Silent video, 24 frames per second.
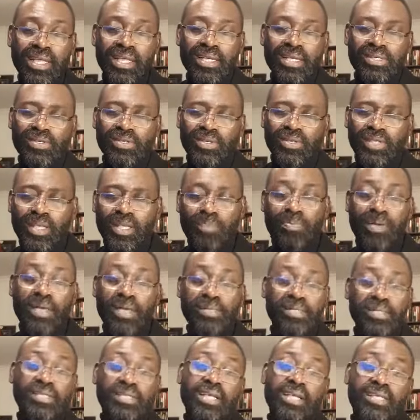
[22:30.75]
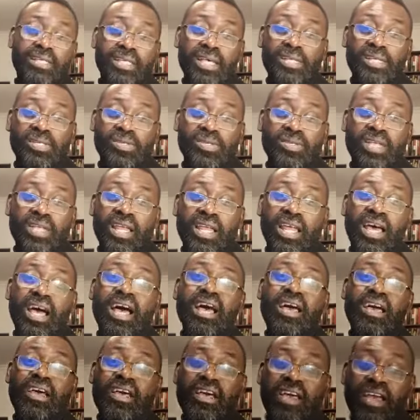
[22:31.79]
So any person that tells you that,
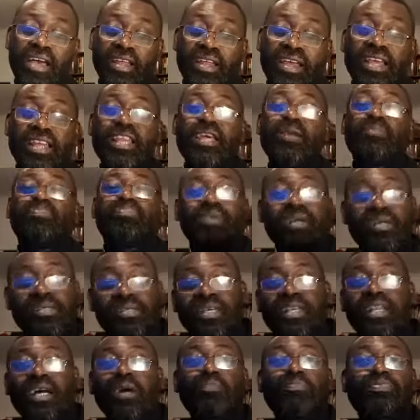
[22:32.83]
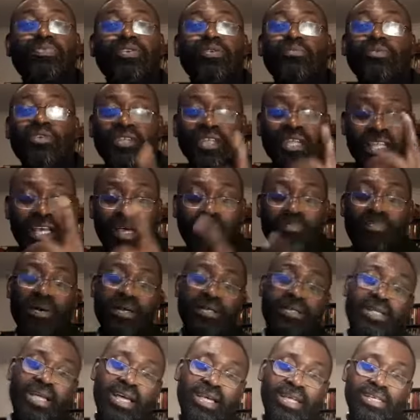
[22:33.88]
and any pastor that promoted that
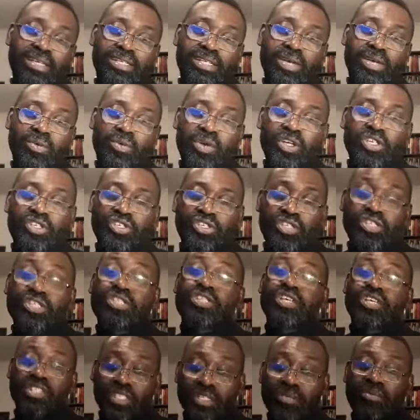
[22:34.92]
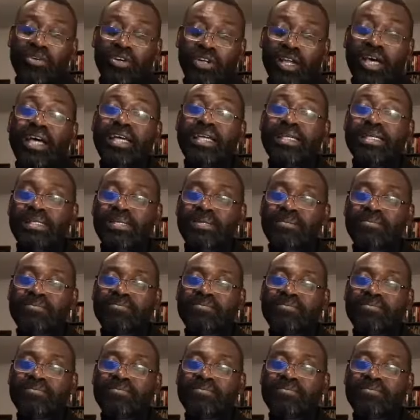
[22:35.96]
pastor is a witch, is a demonized.